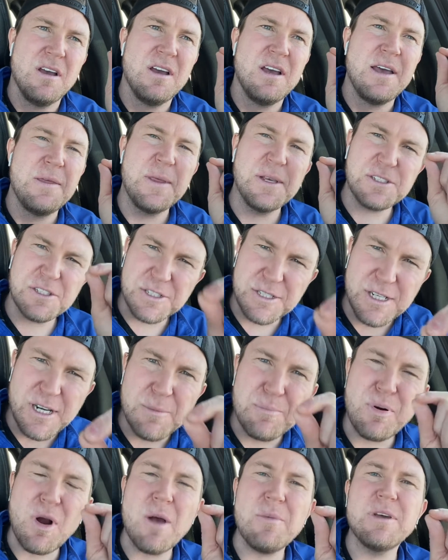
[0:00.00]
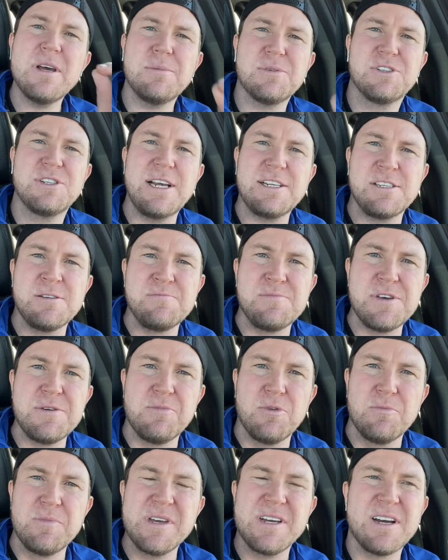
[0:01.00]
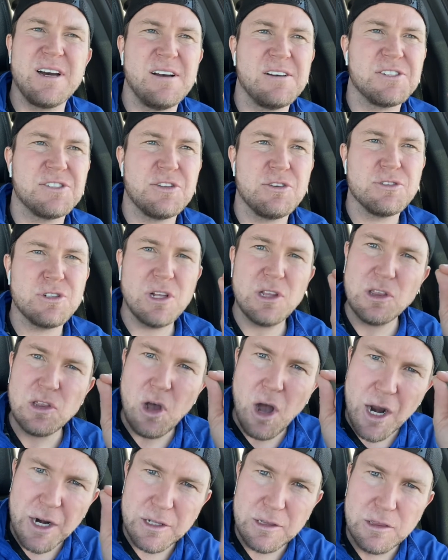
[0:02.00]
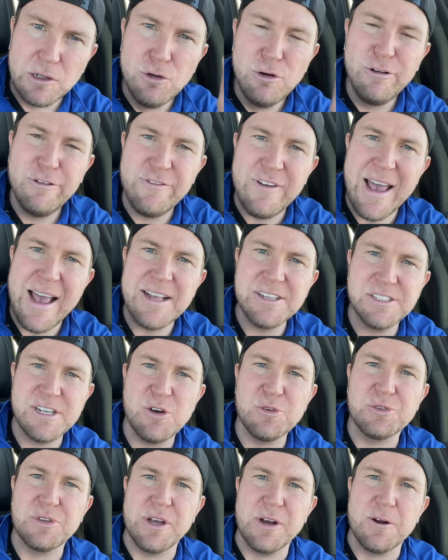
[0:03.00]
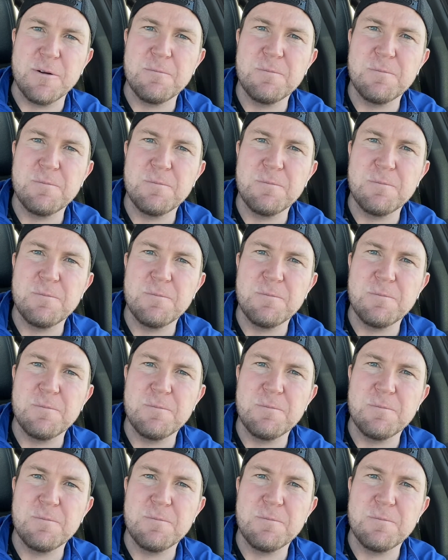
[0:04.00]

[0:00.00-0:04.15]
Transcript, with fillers: And this is gonna probably upset some people because there's a lot of Lou fans out there.